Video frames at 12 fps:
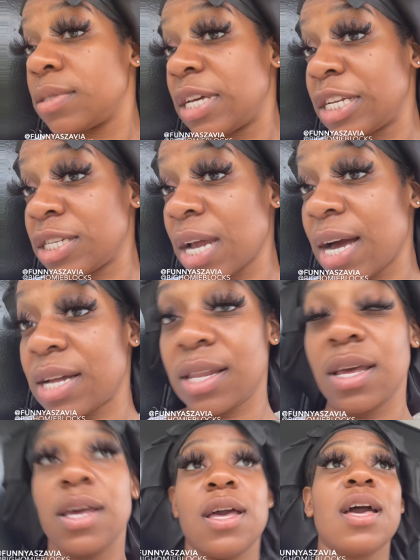It's
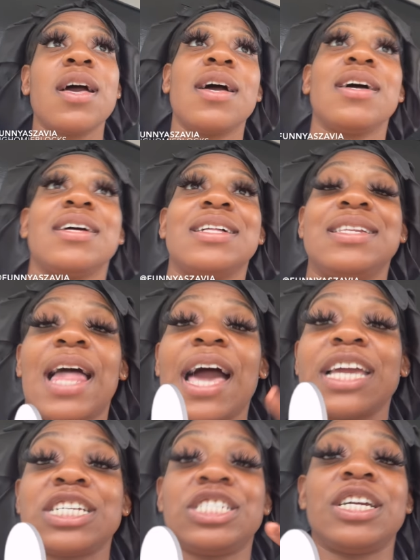chocolate.
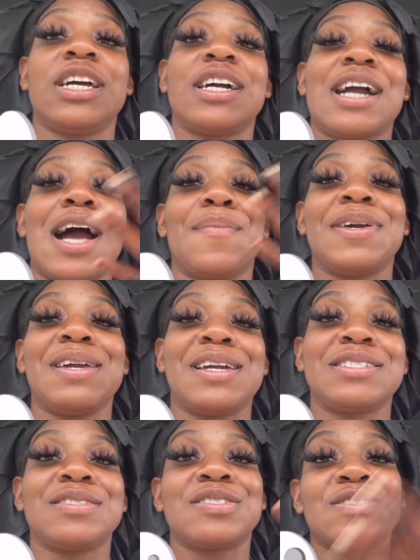Like, share, comment, and
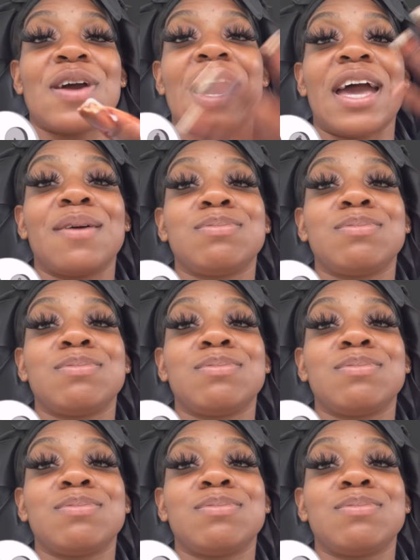subscribe.